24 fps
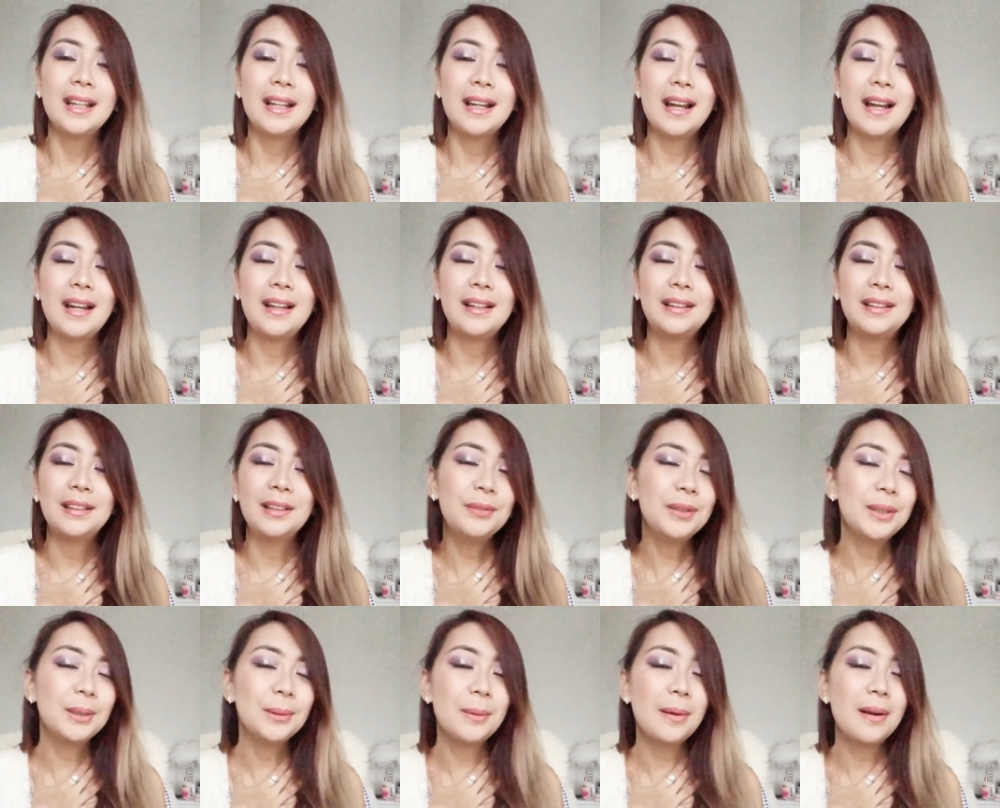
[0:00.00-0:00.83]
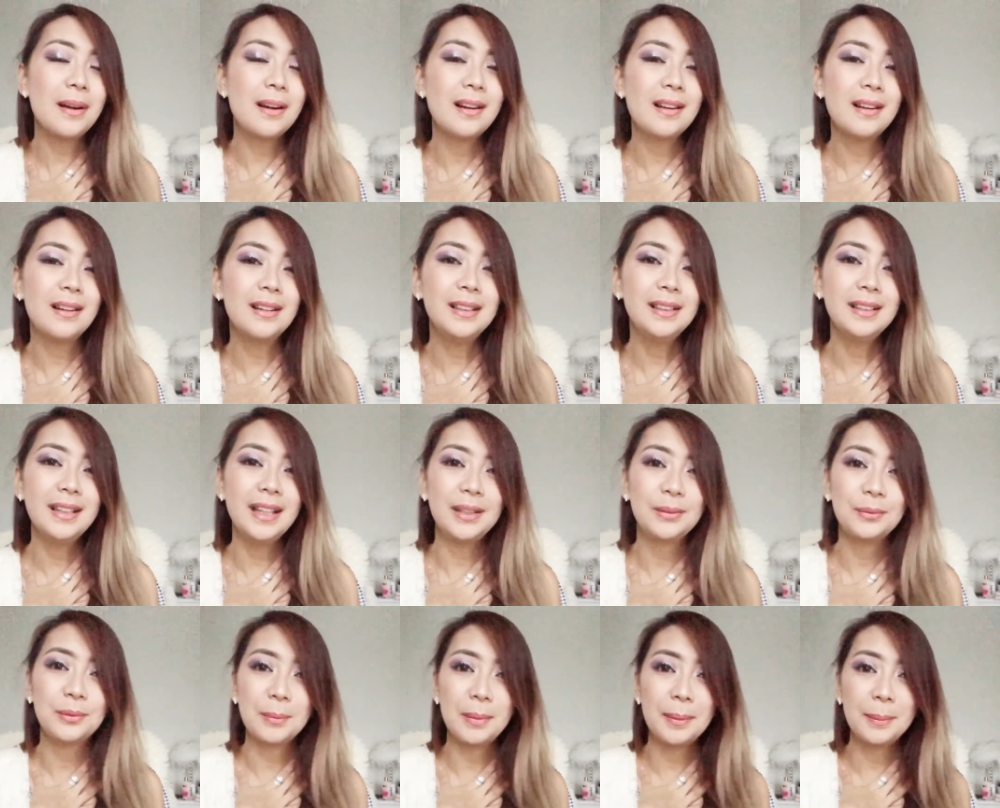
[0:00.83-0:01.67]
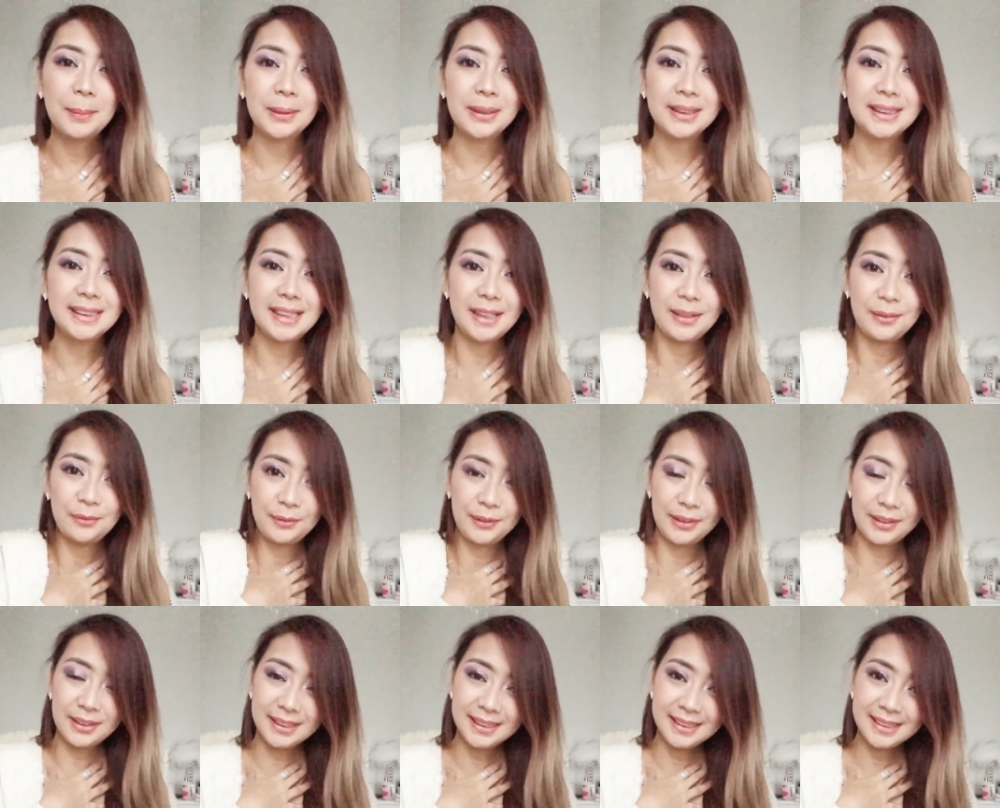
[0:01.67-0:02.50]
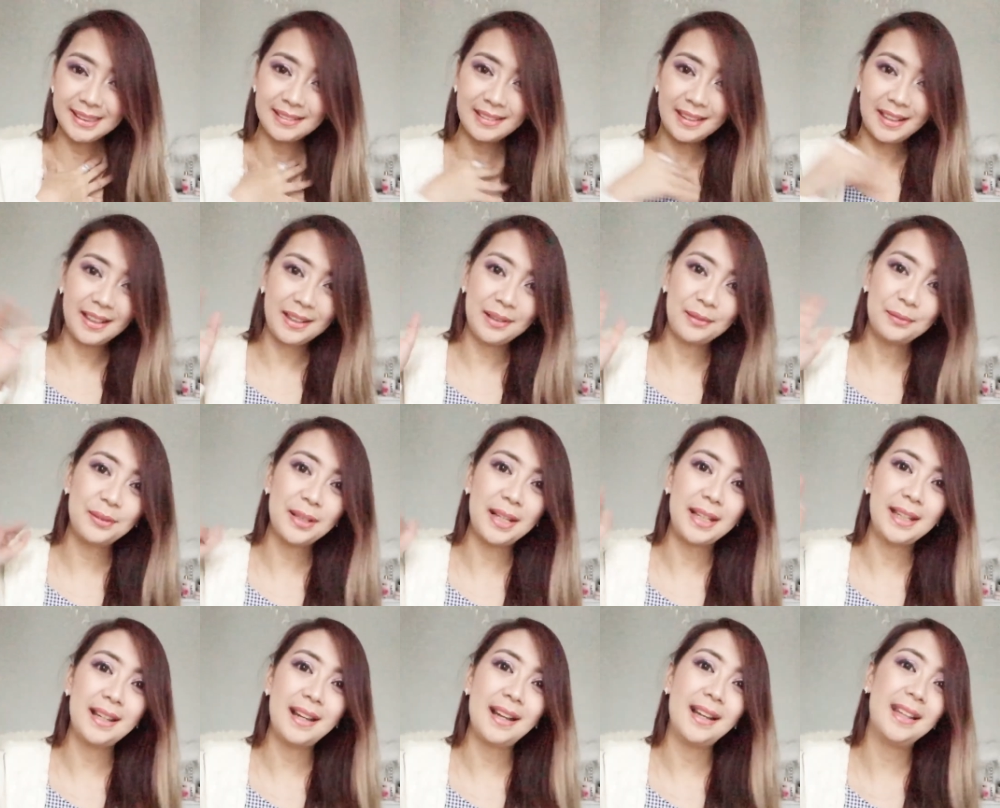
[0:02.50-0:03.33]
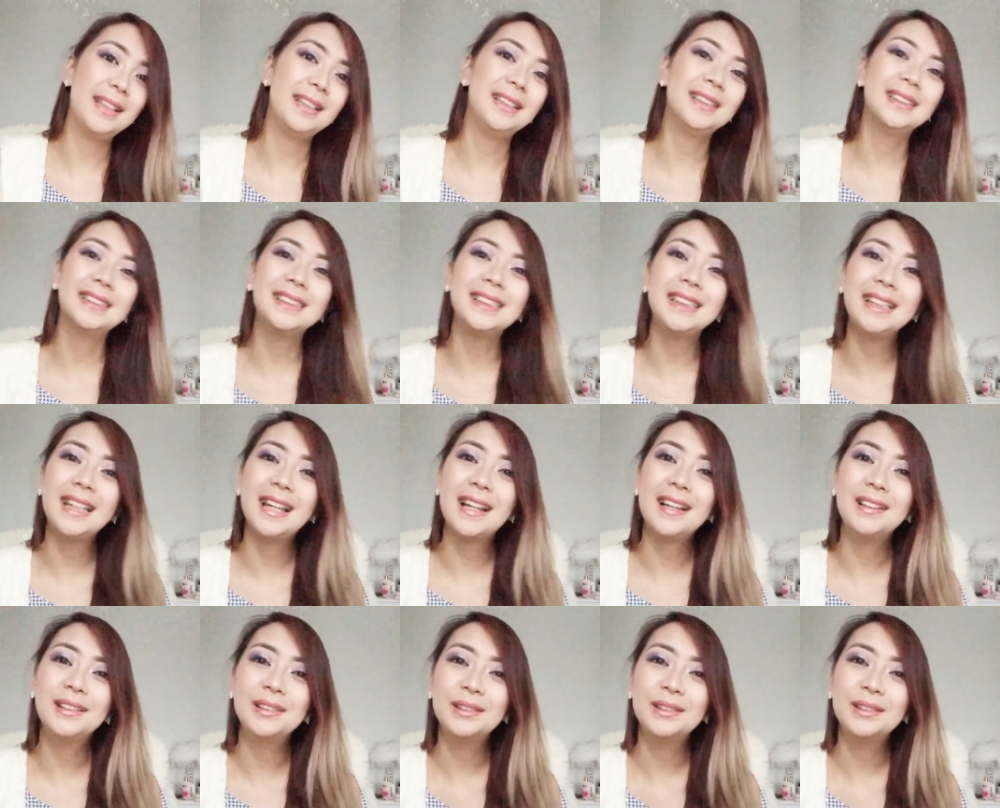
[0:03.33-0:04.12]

I love you all and remember, stay fierce and fly high. See ya.